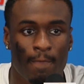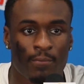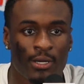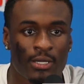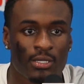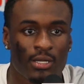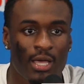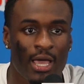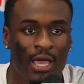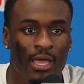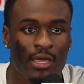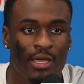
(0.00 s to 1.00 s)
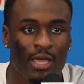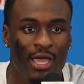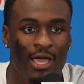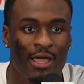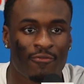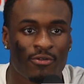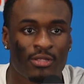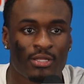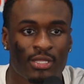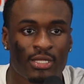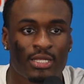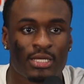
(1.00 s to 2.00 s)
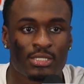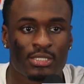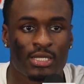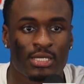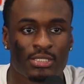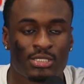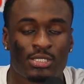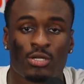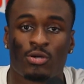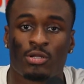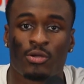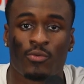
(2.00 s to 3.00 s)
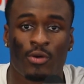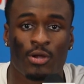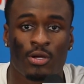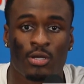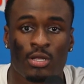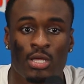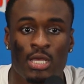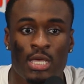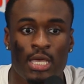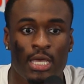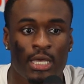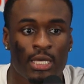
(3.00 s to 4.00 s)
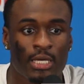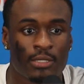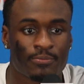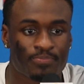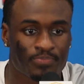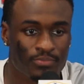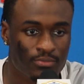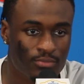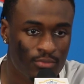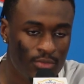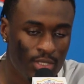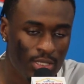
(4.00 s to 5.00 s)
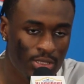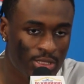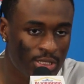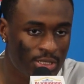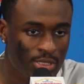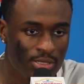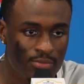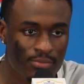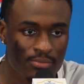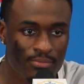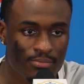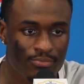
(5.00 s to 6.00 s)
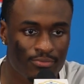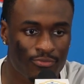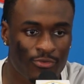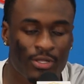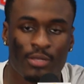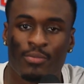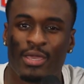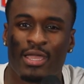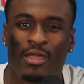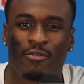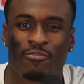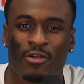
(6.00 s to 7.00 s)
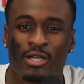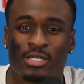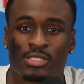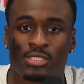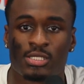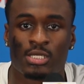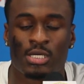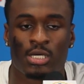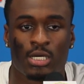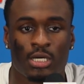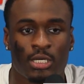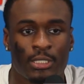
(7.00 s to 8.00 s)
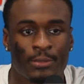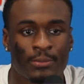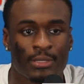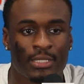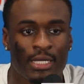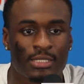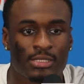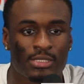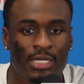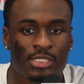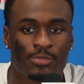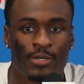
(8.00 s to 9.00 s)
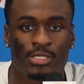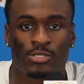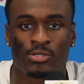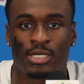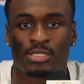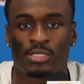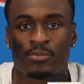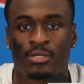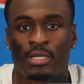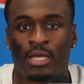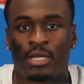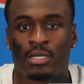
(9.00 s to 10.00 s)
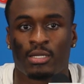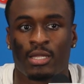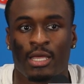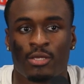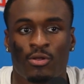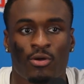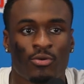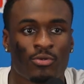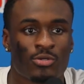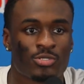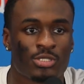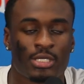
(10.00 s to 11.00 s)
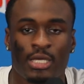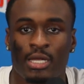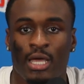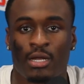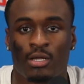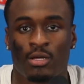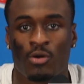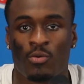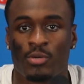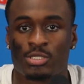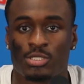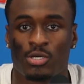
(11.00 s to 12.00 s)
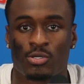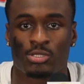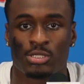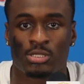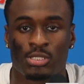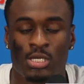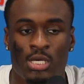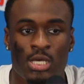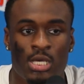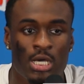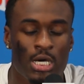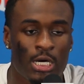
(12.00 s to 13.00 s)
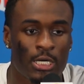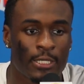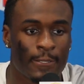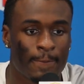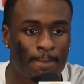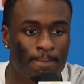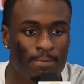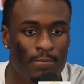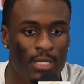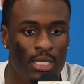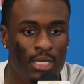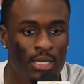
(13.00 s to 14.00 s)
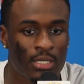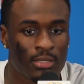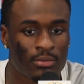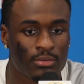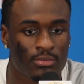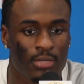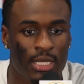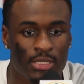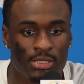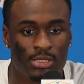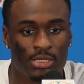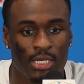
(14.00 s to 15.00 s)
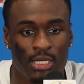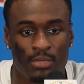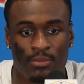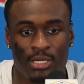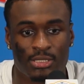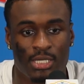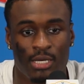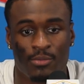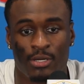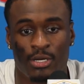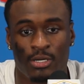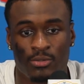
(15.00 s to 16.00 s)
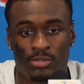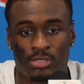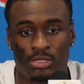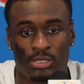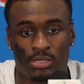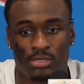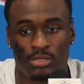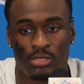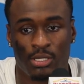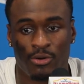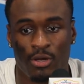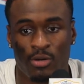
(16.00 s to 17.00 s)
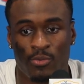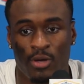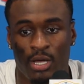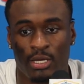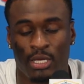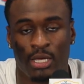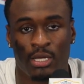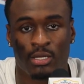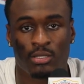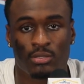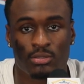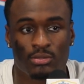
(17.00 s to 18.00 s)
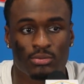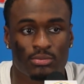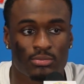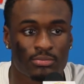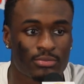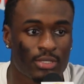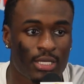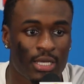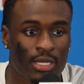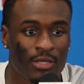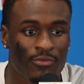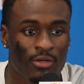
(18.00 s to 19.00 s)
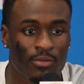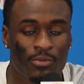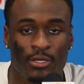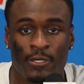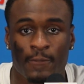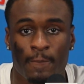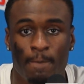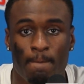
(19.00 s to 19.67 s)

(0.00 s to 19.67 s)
But I really think they stood on their word and just really being here for us. And that's special. That's something that you don't usually get out of a whole bunch of coaches. And I'll just say my time here was just incredible. I can't even complain.